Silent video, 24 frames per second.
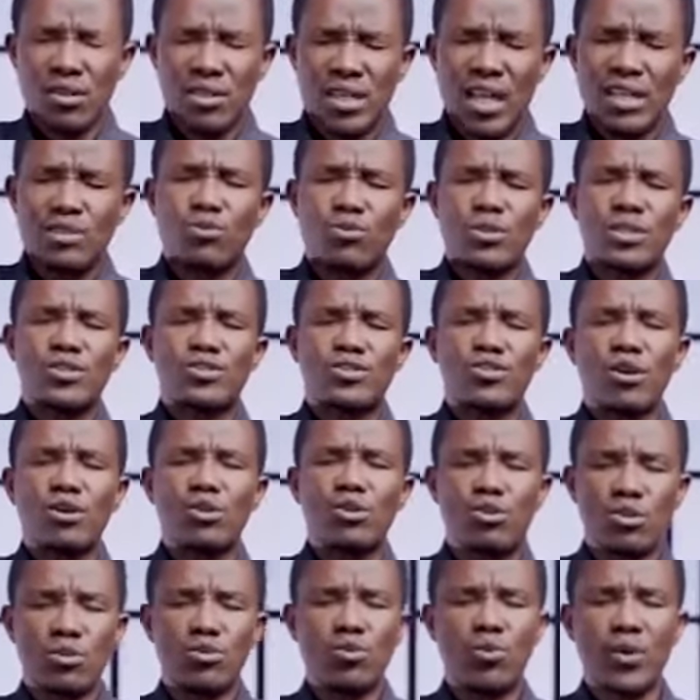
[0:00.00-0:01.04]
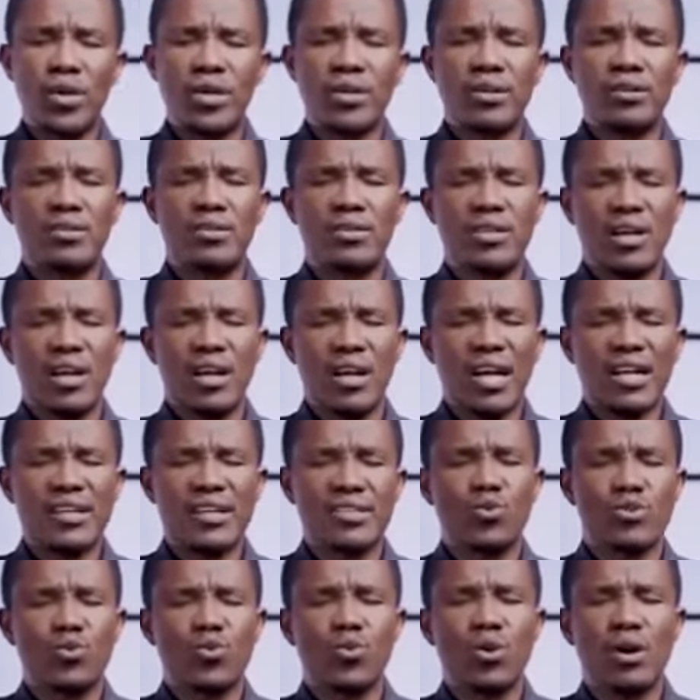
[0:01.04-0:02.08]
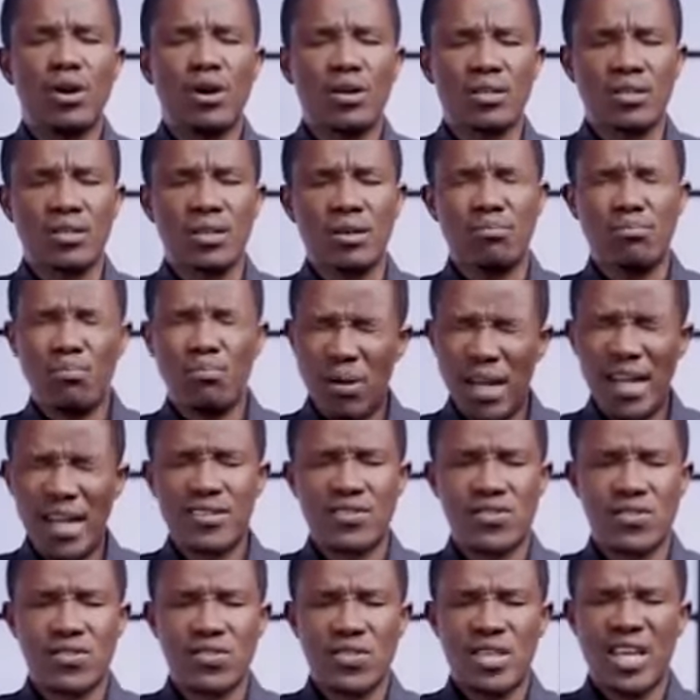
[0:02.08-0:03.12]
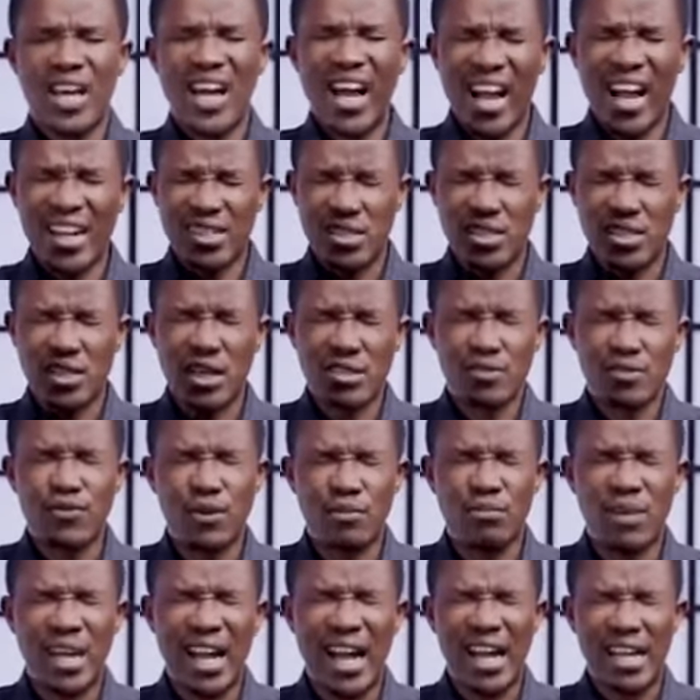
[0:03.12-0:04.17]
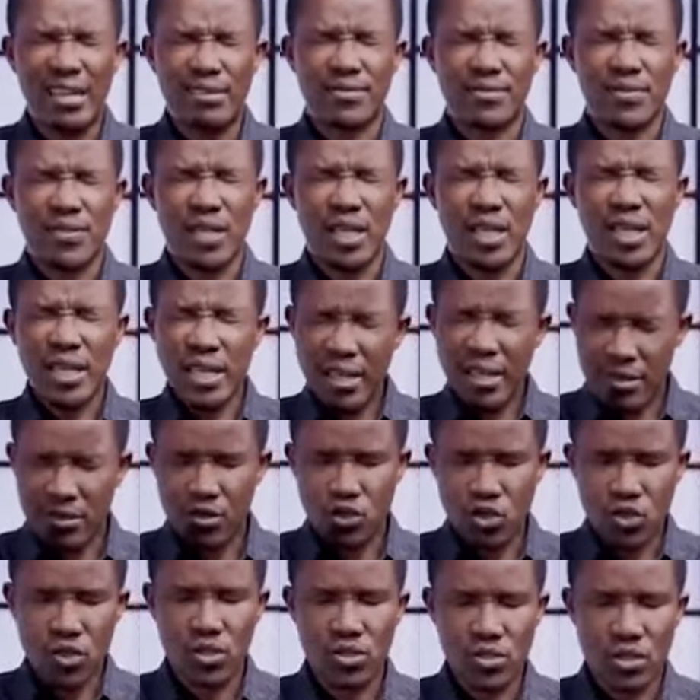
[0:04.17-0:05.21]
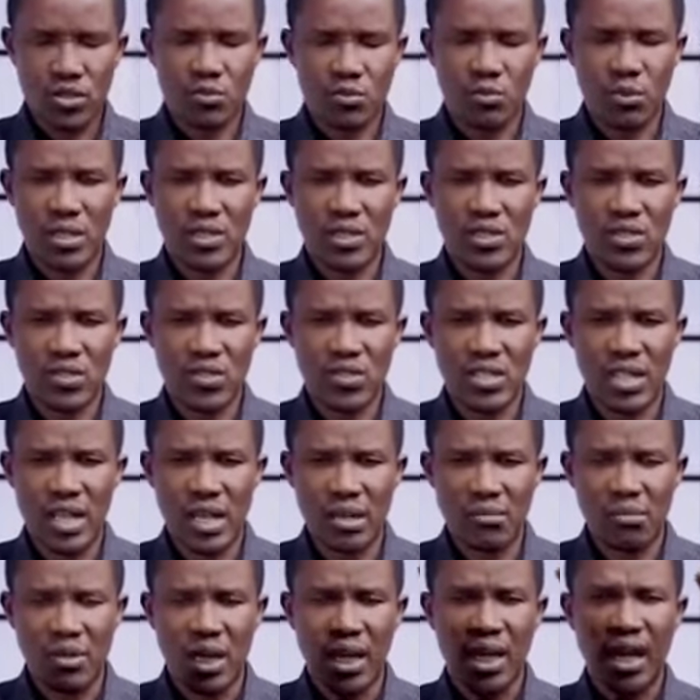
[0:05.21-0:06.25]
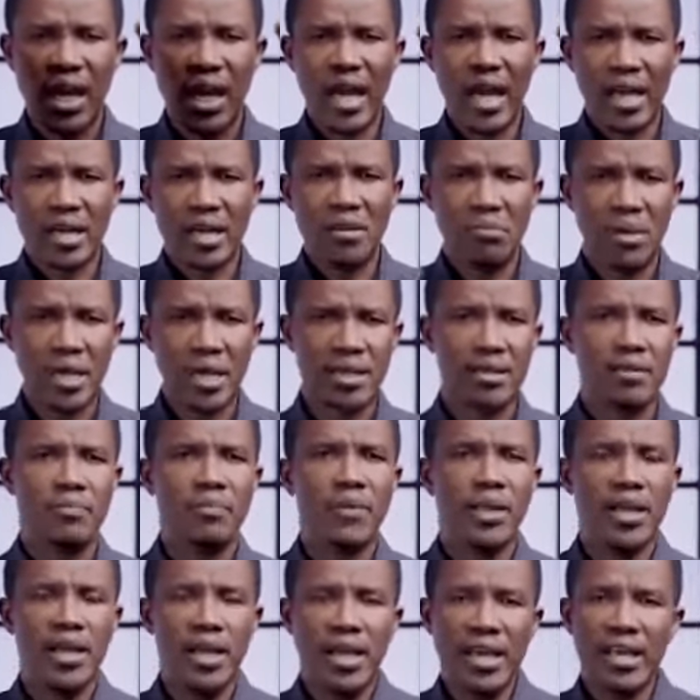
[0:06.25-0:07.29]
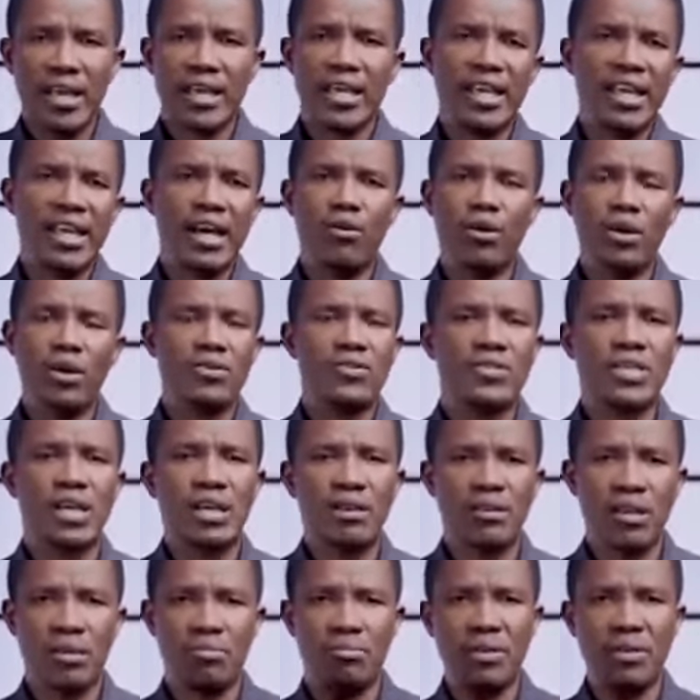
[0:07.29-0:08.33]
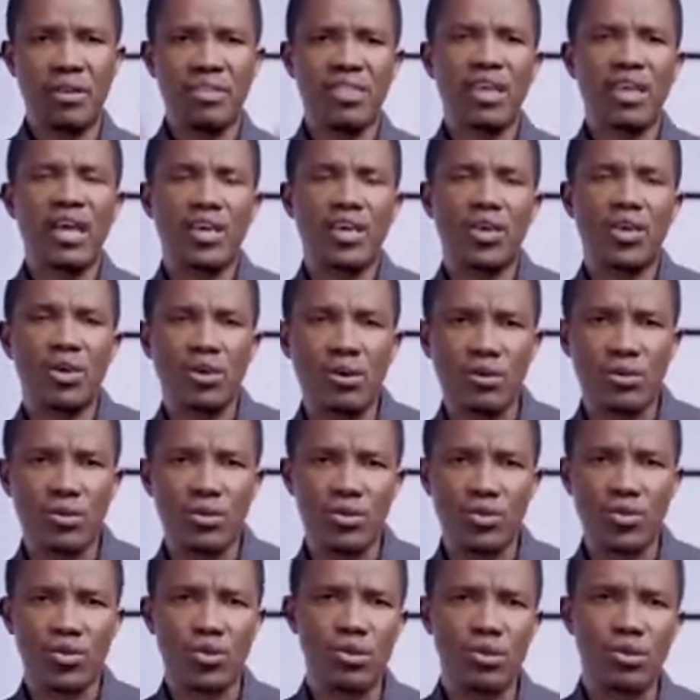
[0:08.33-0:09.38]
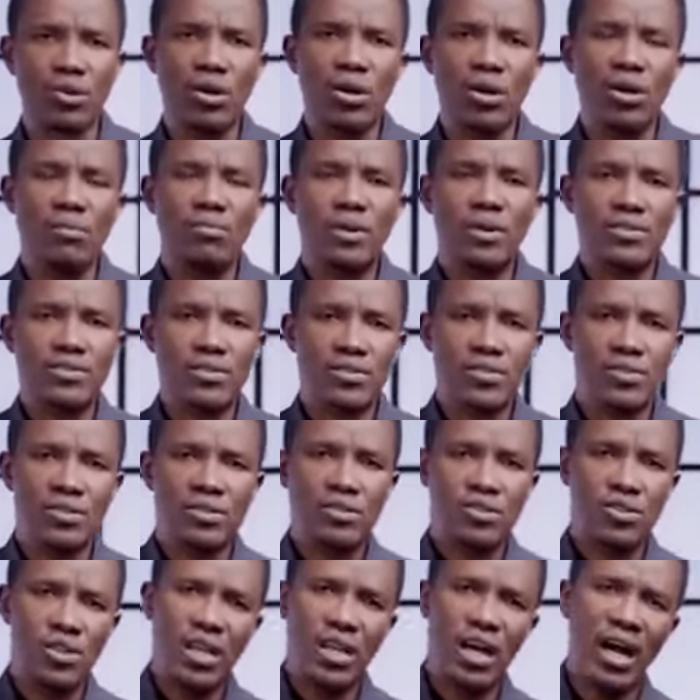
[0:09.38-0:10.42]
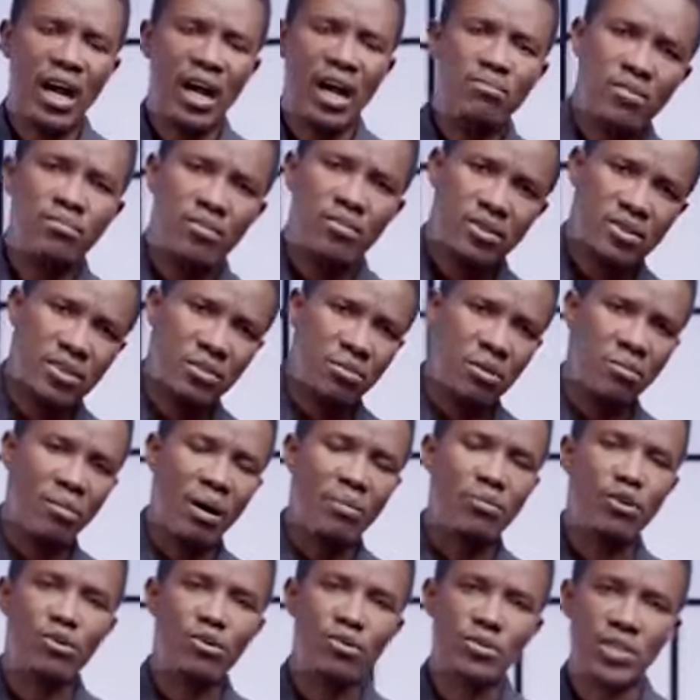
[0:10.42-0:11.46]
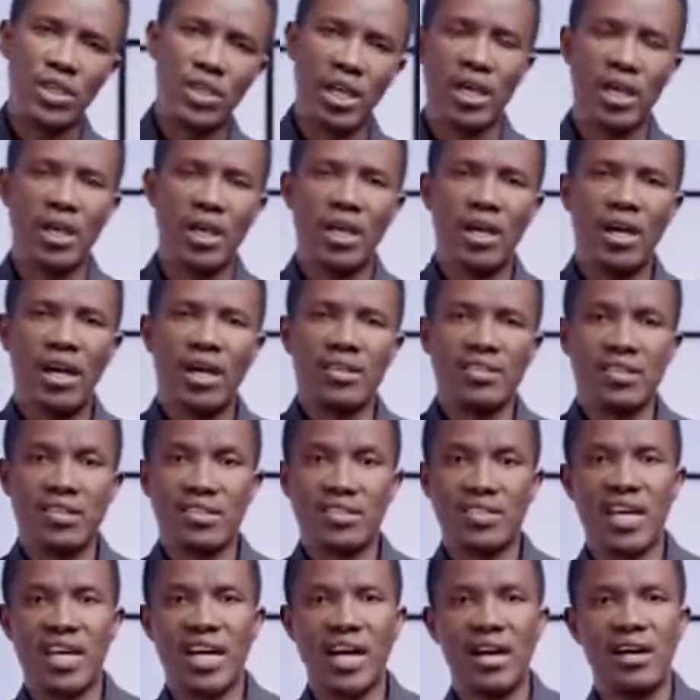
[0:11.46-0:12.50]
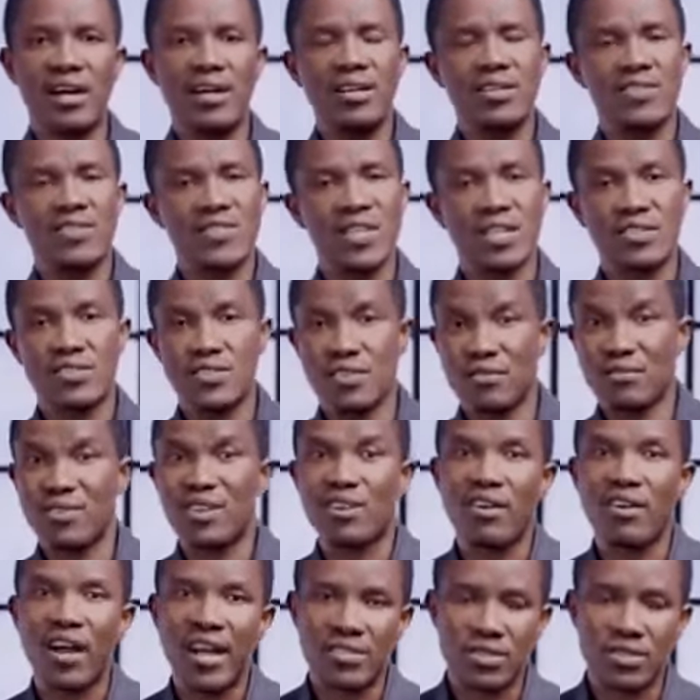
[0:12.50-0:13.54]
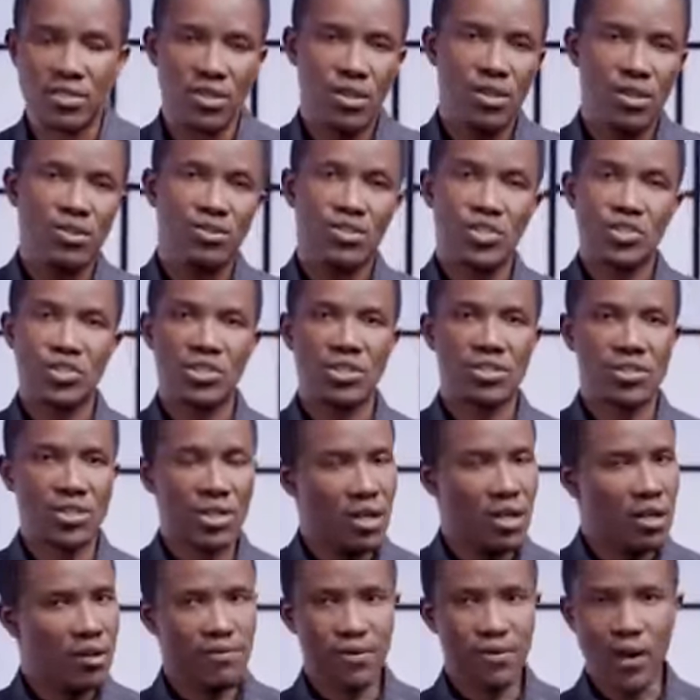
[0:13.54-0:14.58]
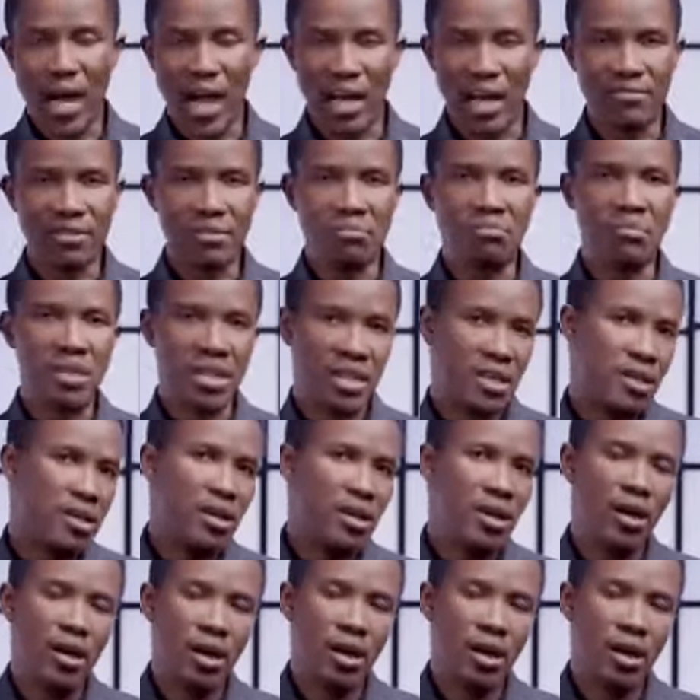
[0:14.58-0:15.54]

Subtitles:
that which is your goodwill. Let this word bless and transform lives. In Jesus' precious name, amen. Again, I want to say a big thank you to Pastor Shola and Semima Bogunje and the entire Saints of Christ Church for having me